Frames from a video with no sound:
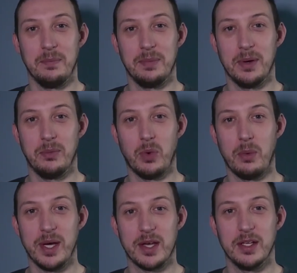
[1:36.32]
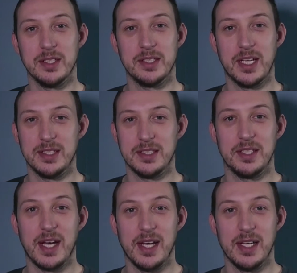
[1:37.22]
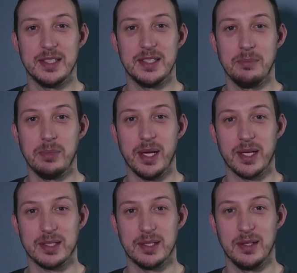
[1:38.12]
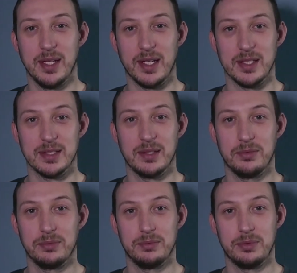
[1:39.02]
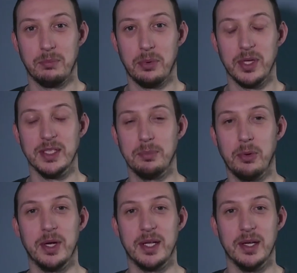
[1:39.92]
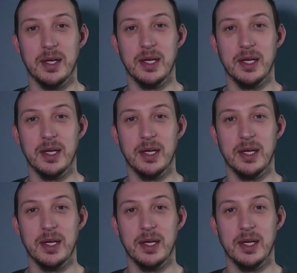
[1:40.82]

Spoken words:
But what we're going to test today is simplex links from point to point.